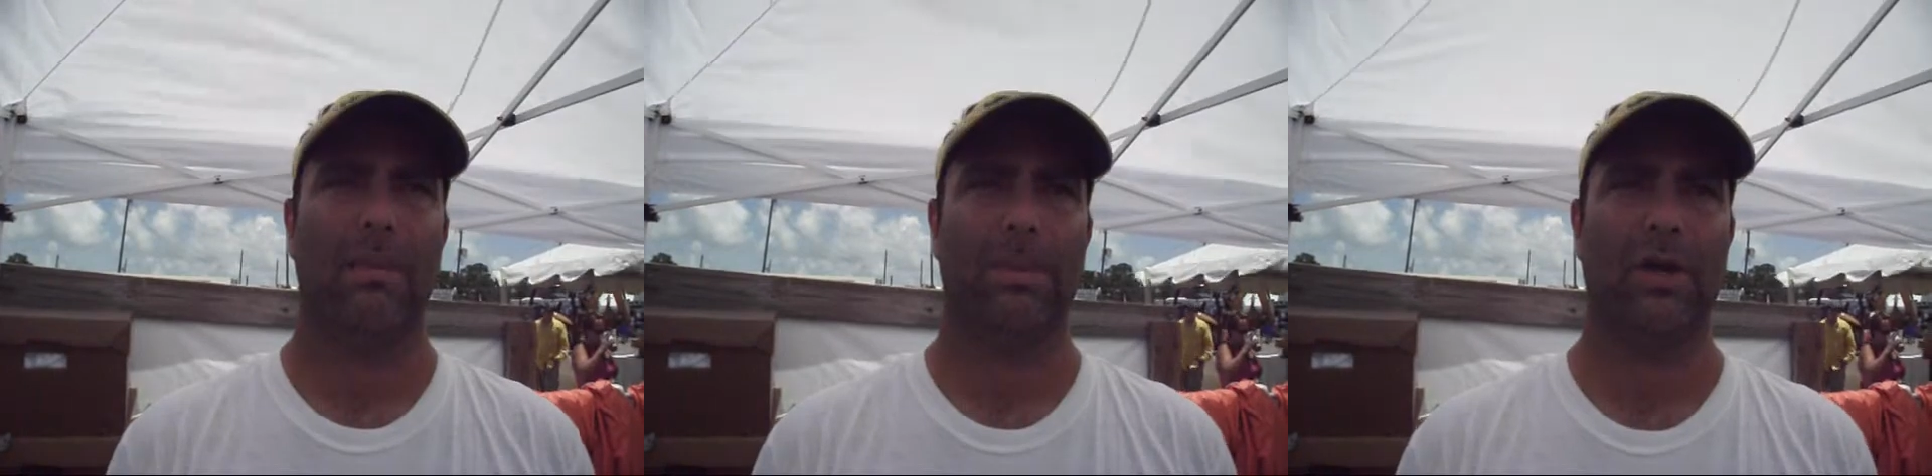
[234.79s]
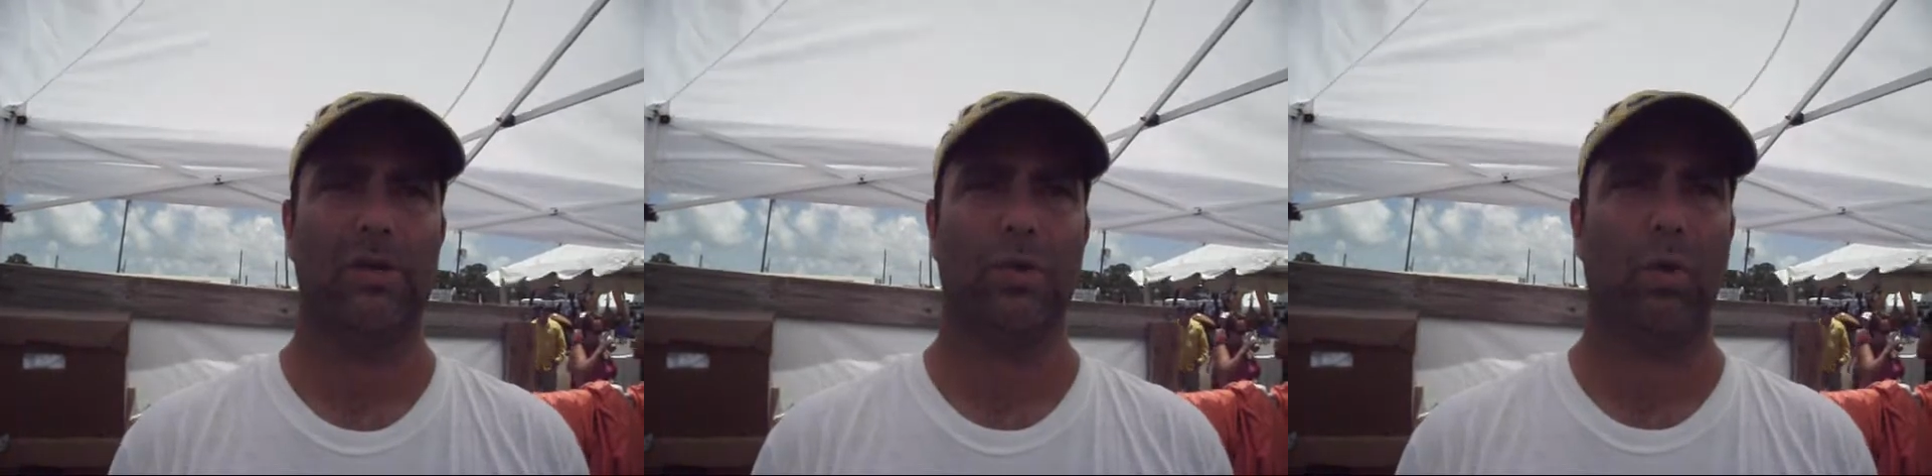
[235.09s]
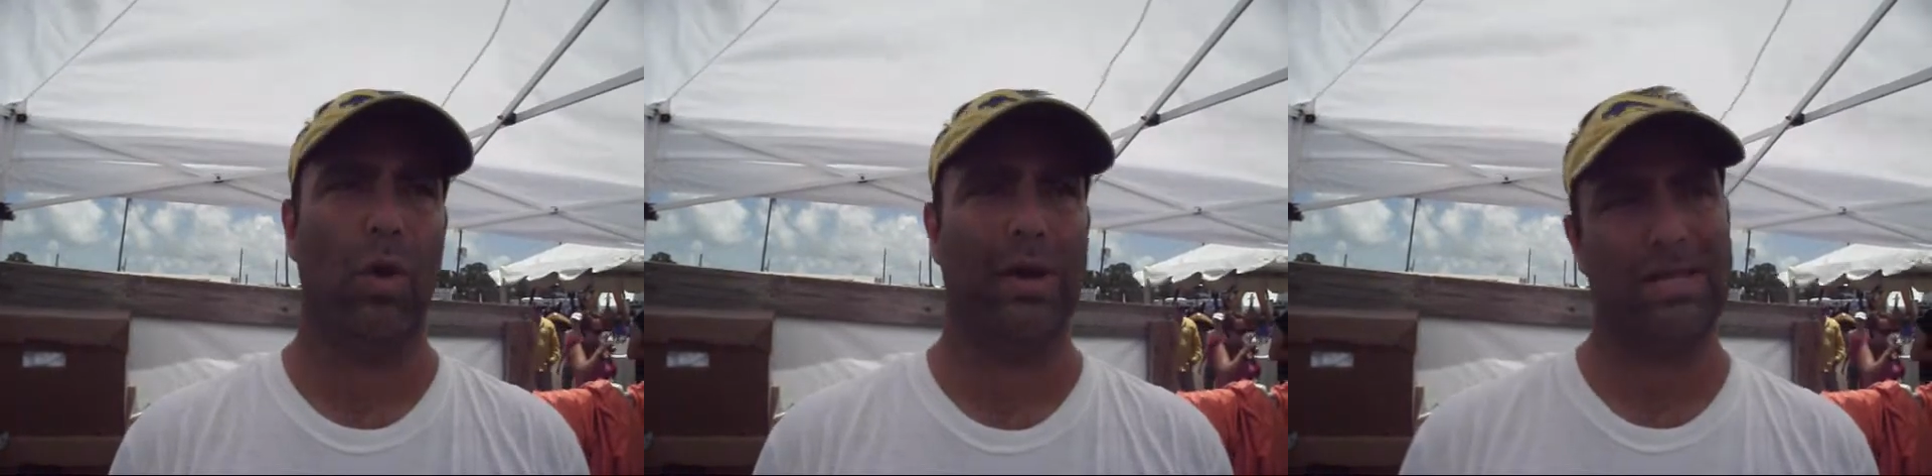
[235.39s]
because we
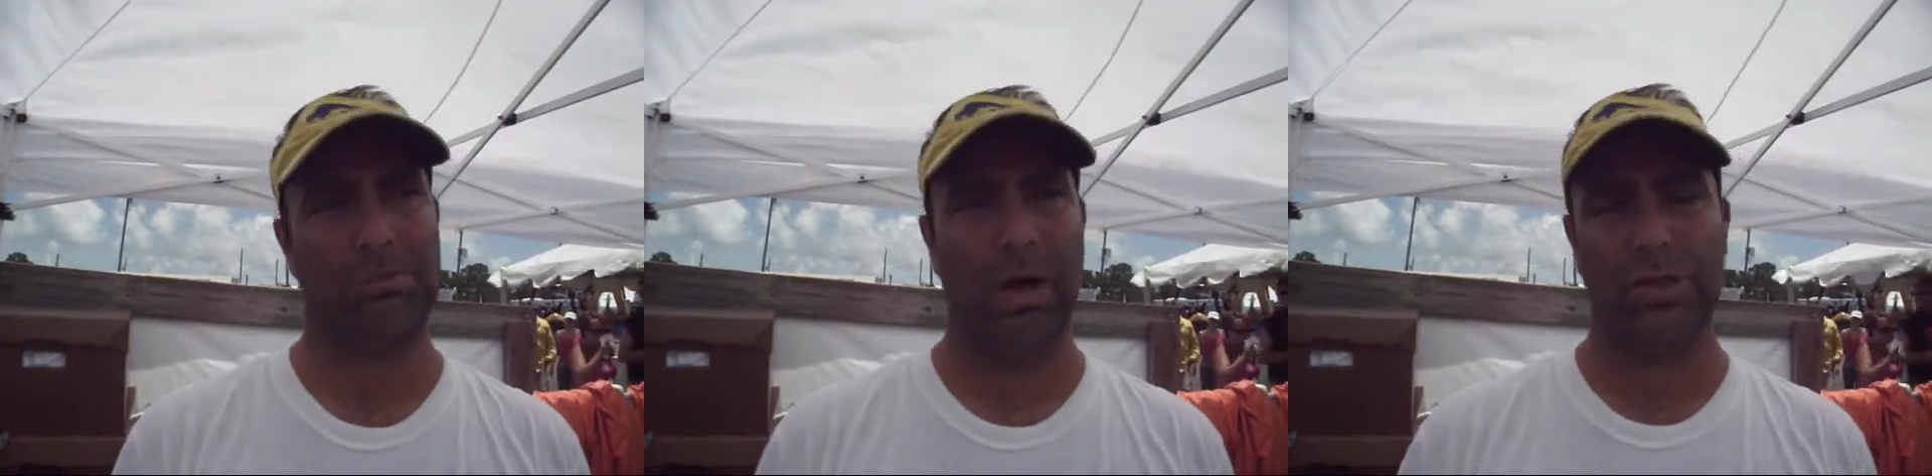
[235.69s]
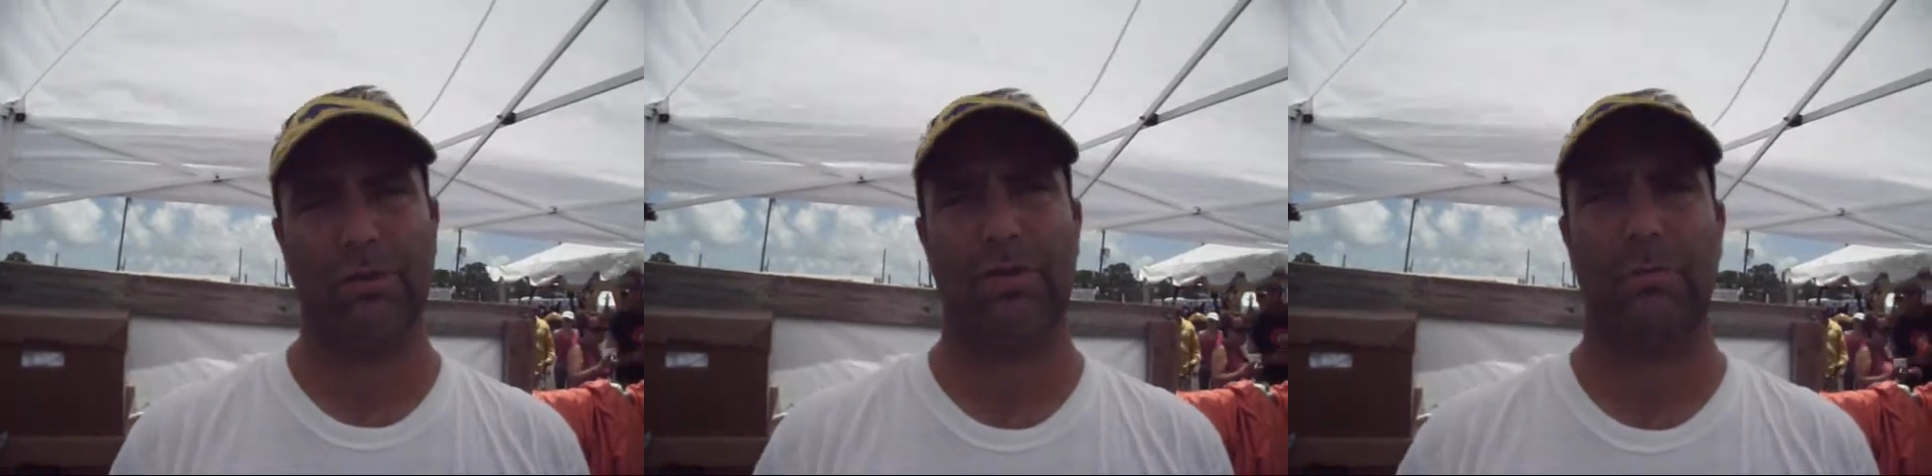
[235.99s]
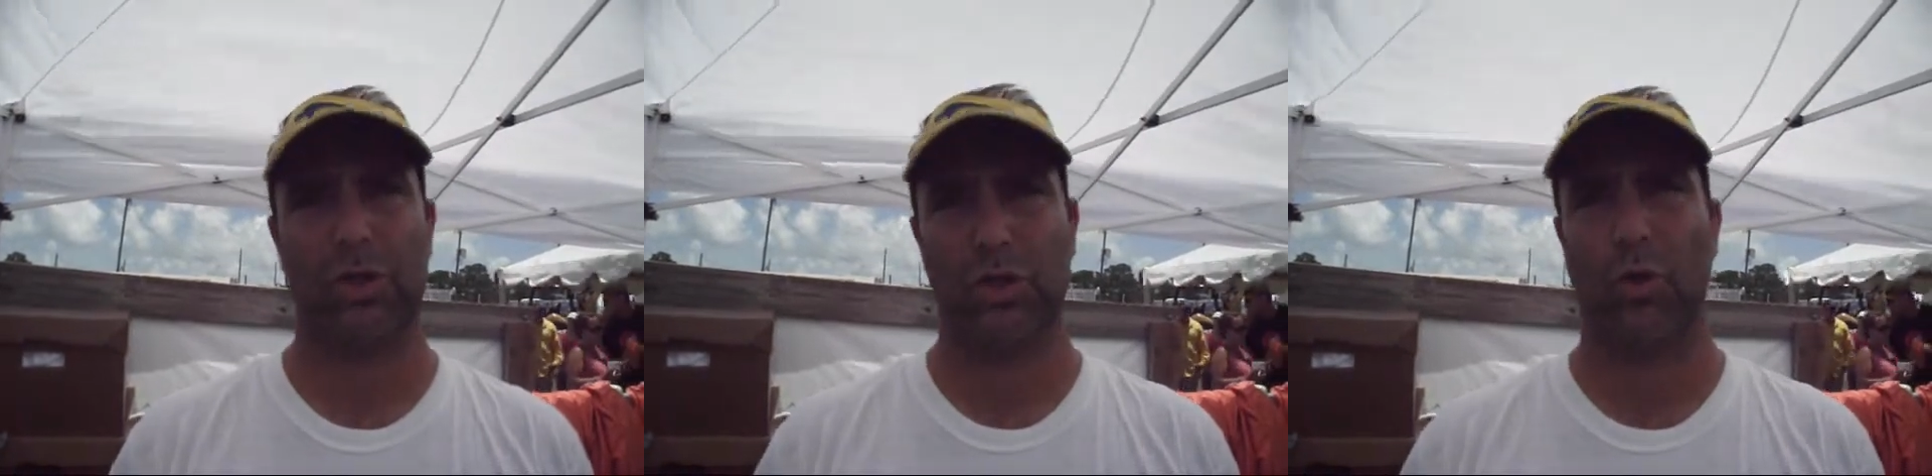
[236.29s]
want as much of the
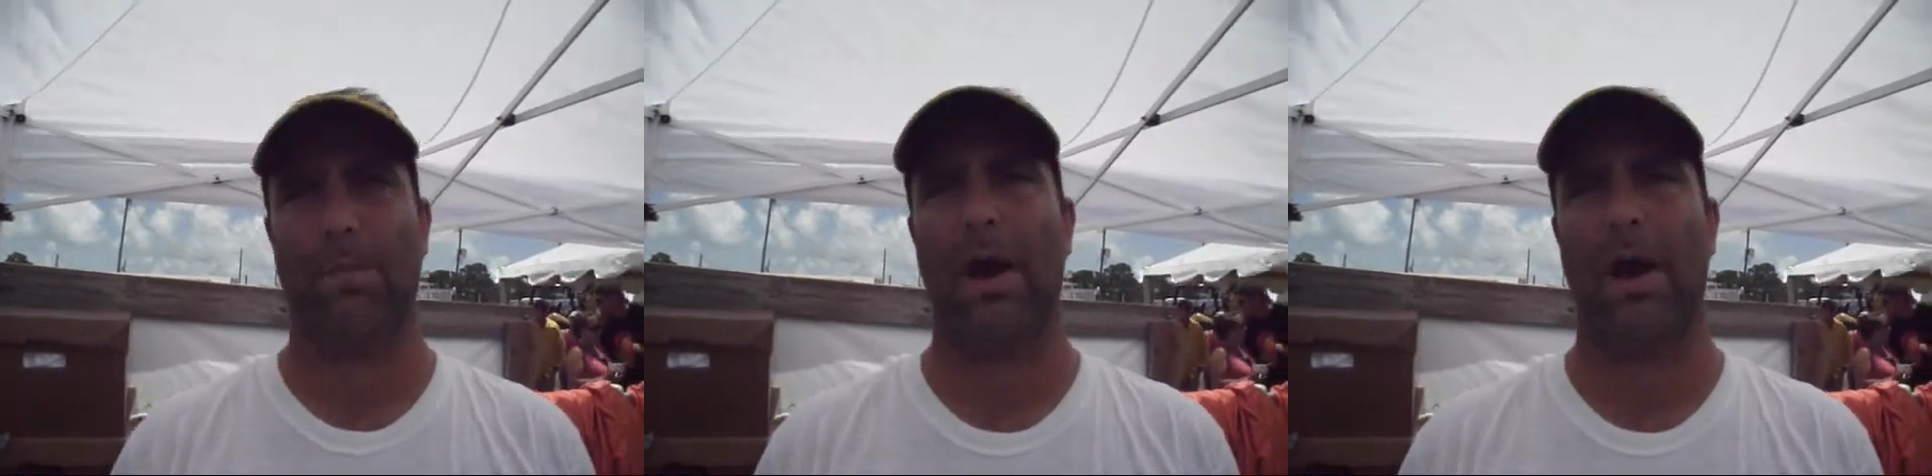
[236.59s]
mature